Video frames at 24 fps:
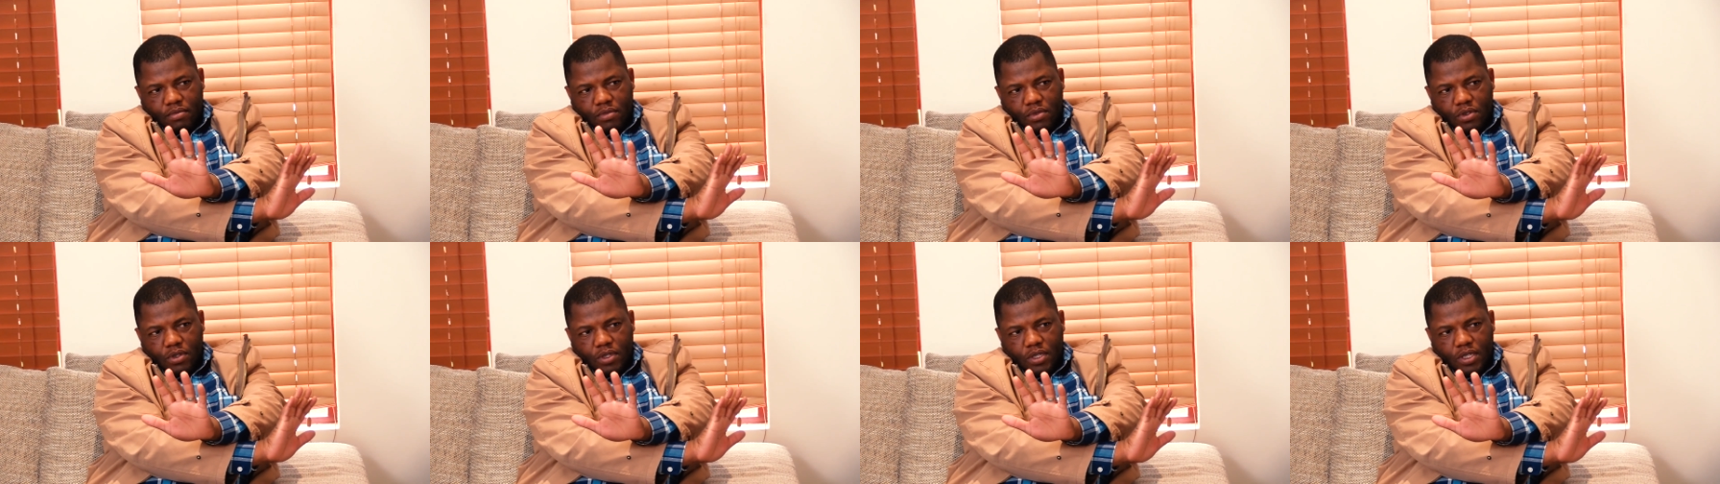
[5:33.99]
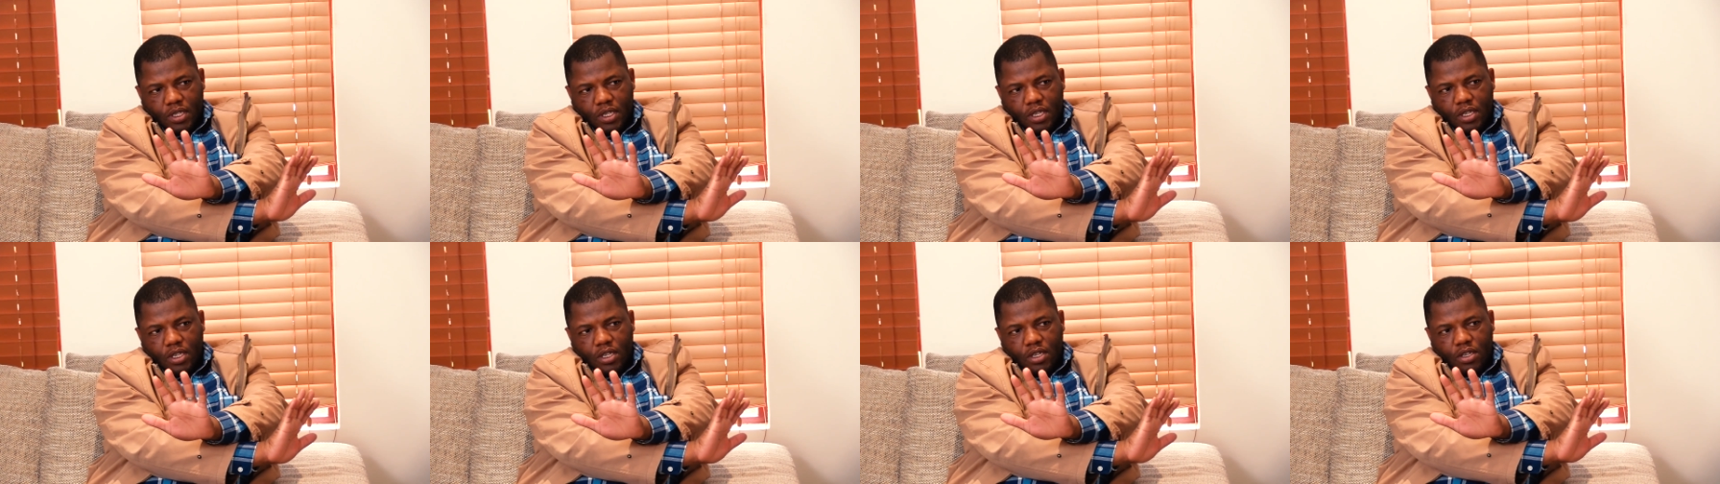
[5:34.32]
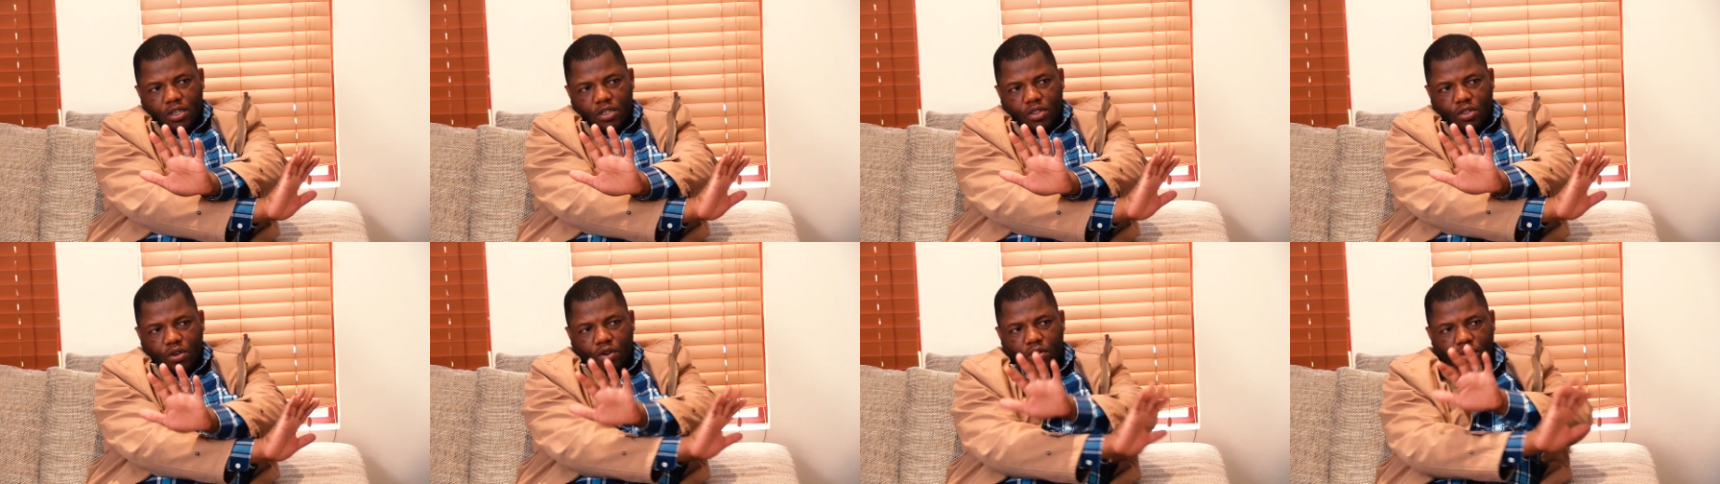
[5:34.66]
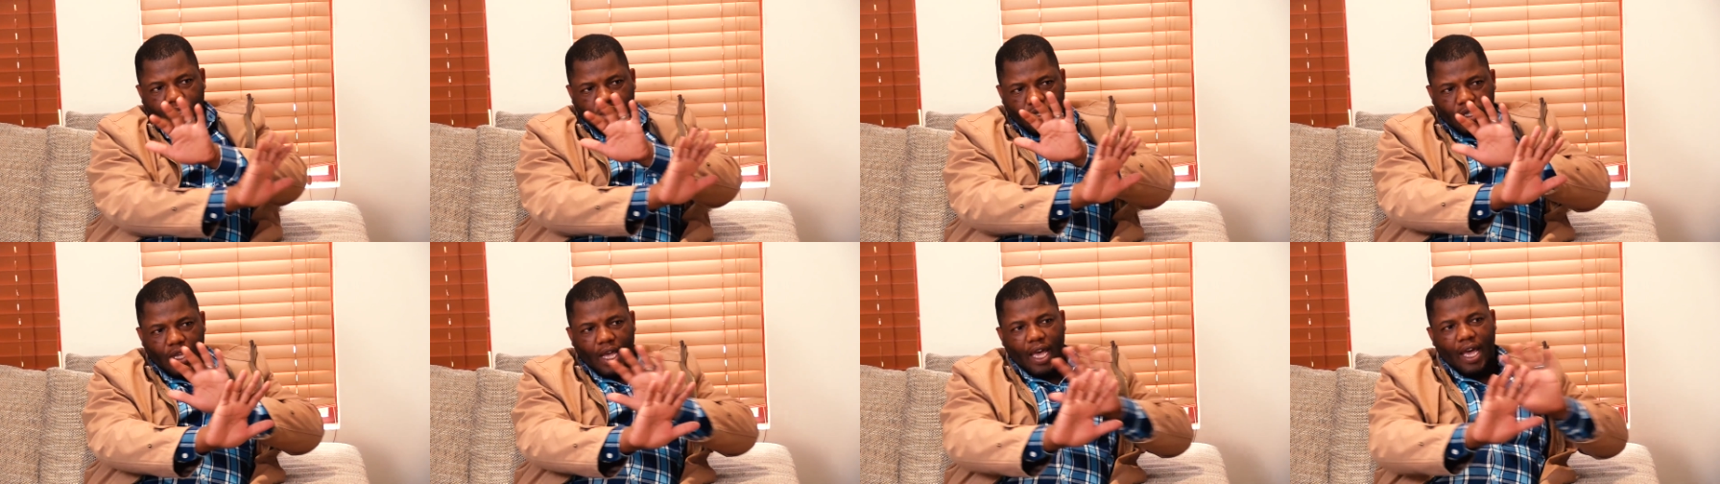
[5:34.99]
You see,
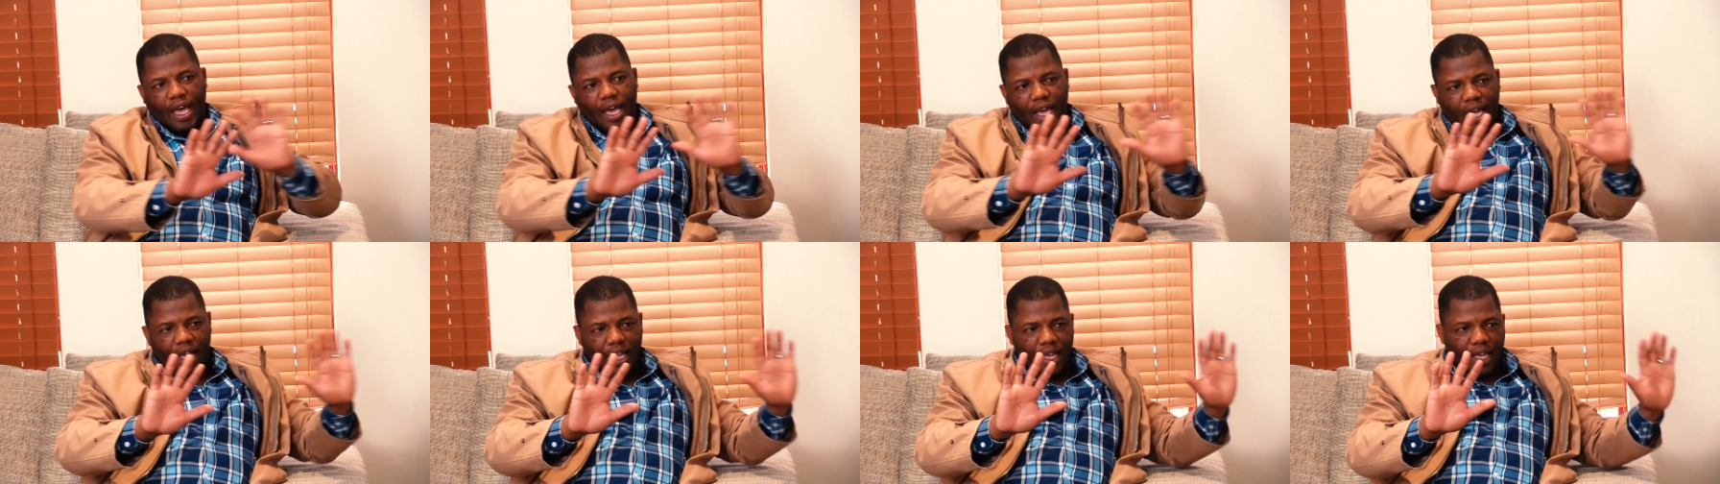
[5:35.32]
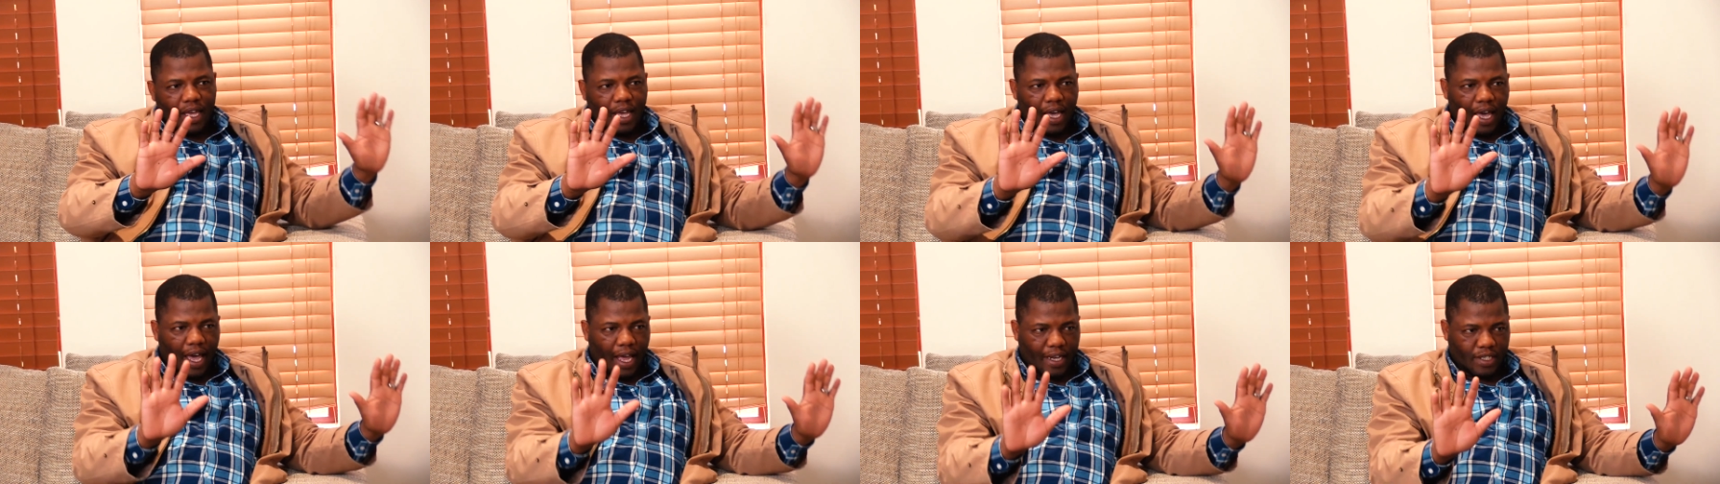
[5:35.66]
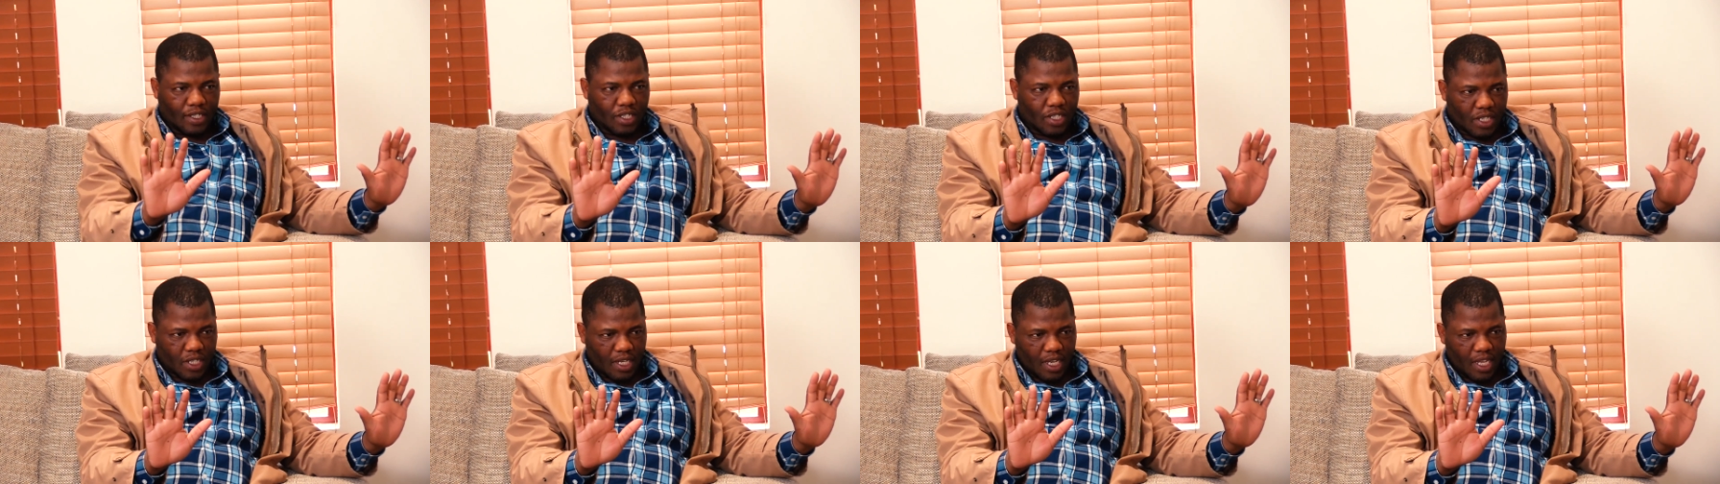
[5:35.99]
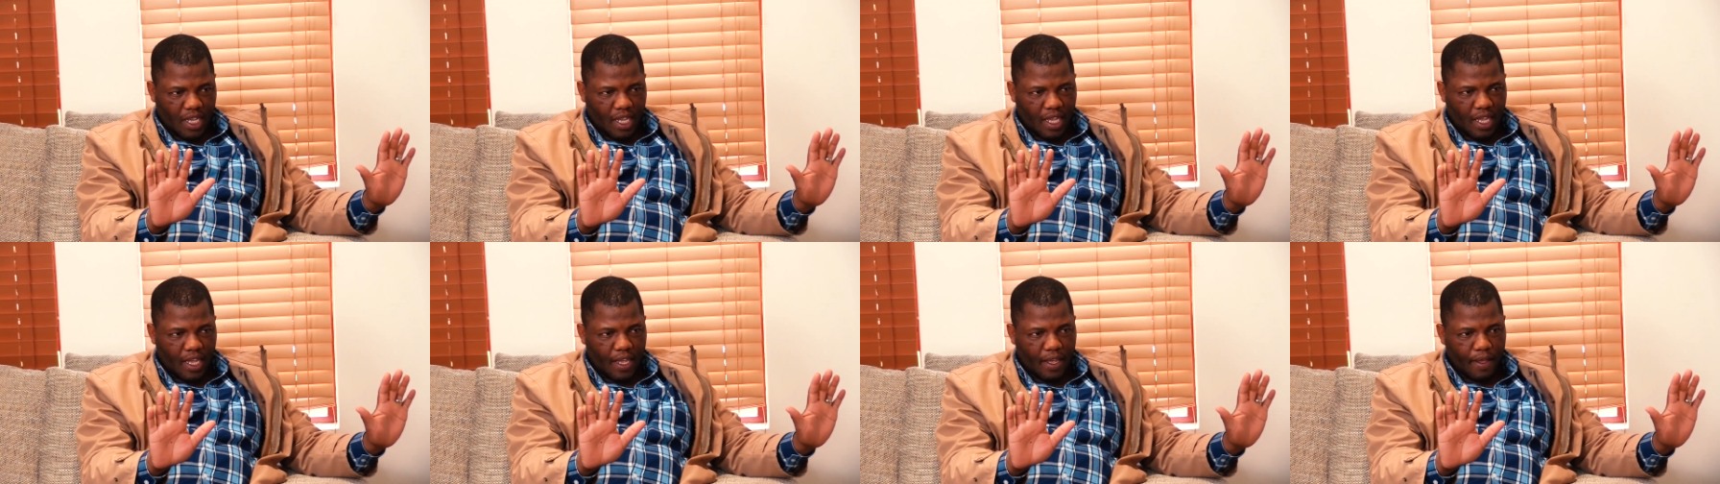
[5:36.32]
those are, are
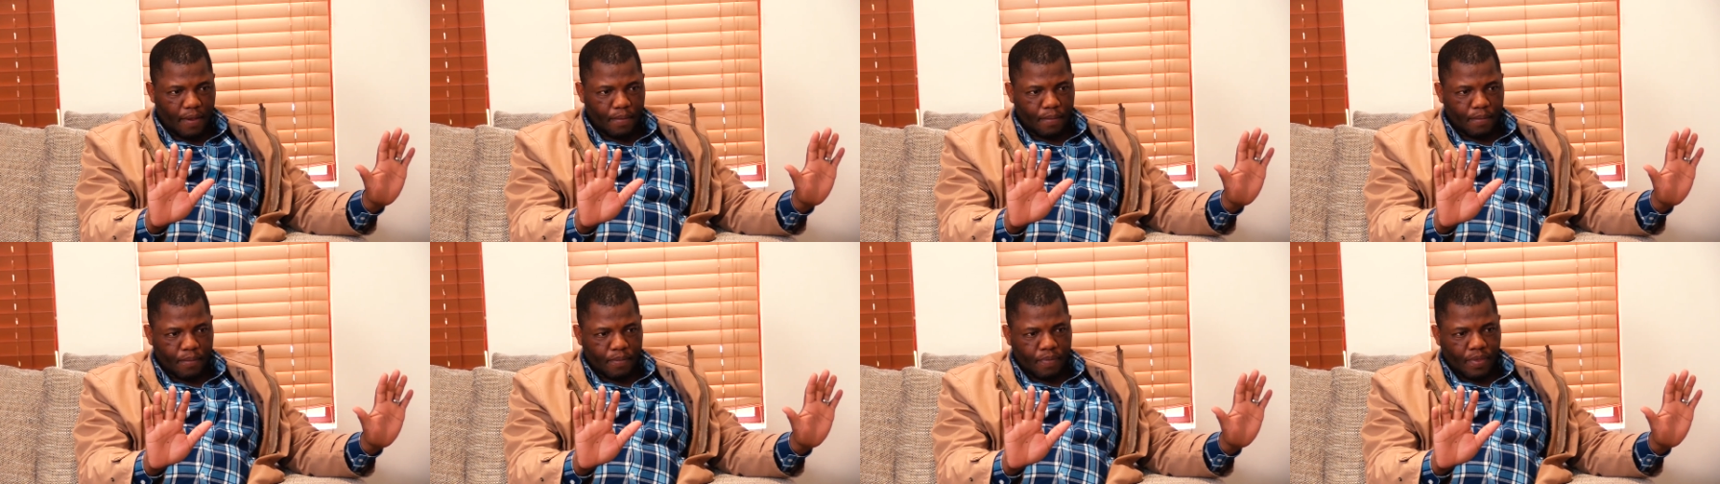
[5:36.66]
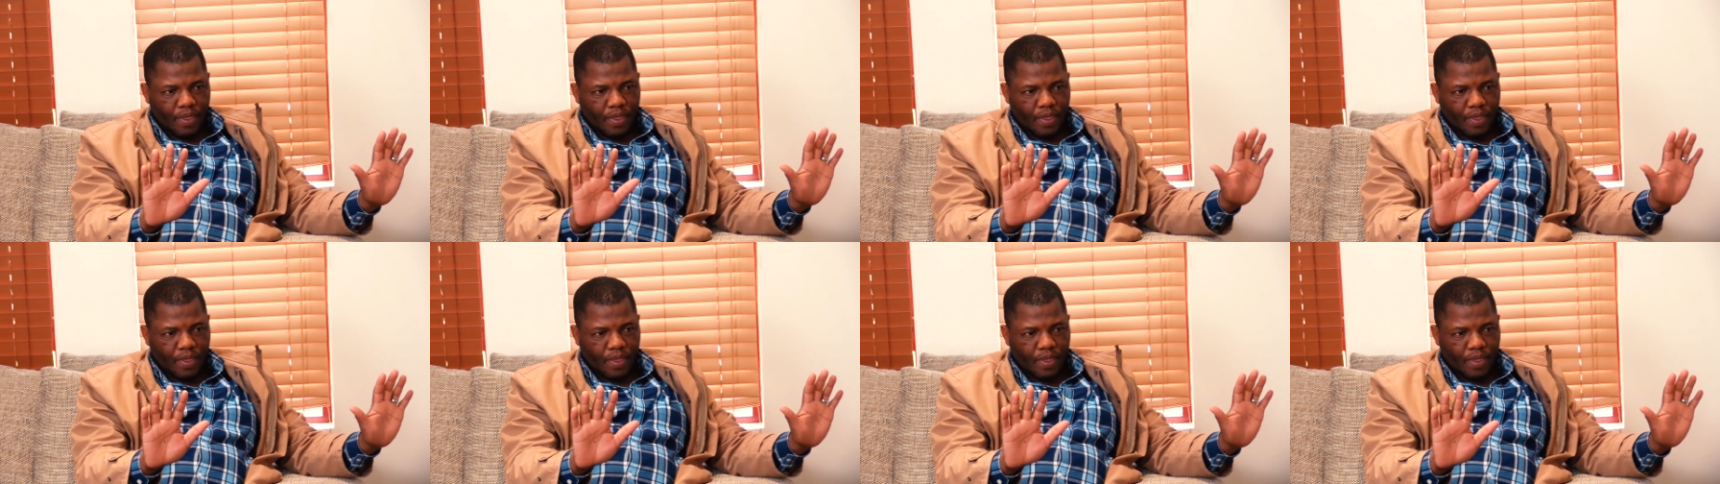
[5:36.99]
three